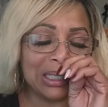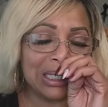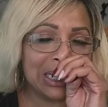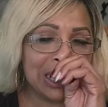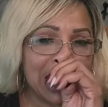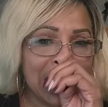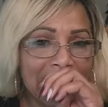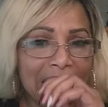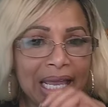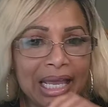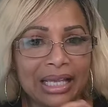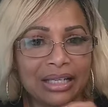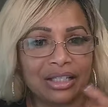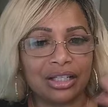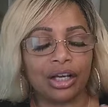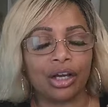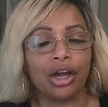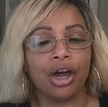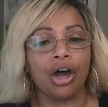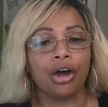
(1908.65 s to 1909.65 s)
Yes, a
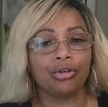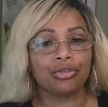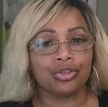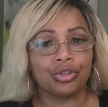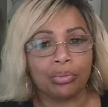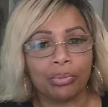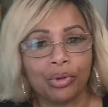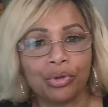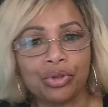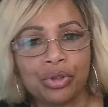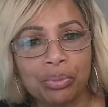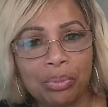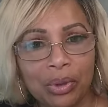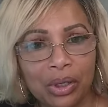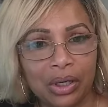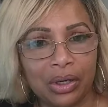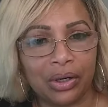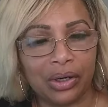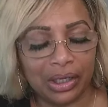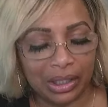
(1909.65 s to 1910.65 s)
coachable
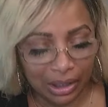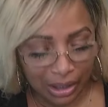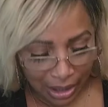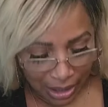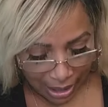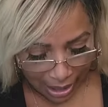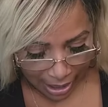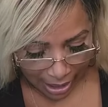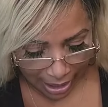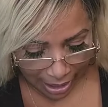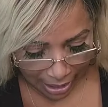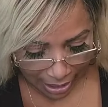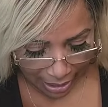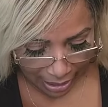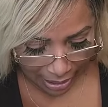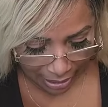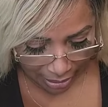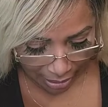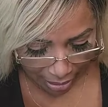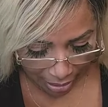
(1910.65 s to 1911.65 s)
spirit,
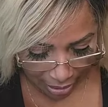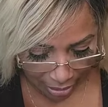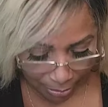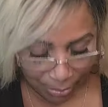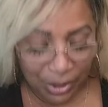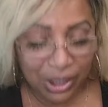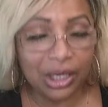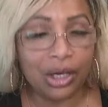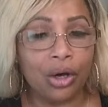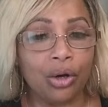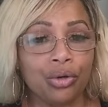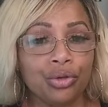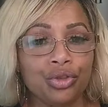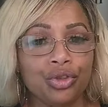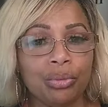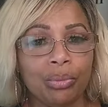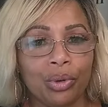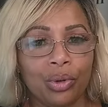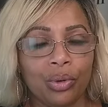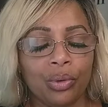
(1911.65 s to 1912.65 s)
and um, be
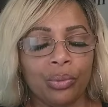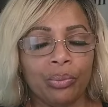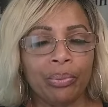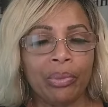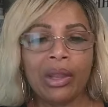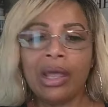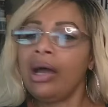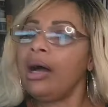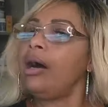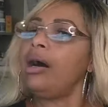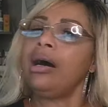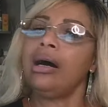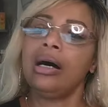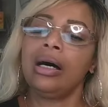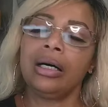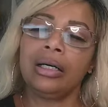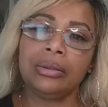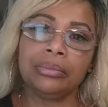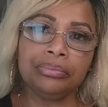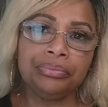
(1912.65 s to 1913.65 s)
coachable.
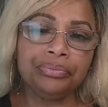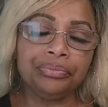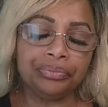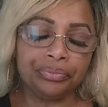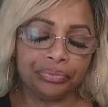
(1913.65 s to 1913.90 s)
Um,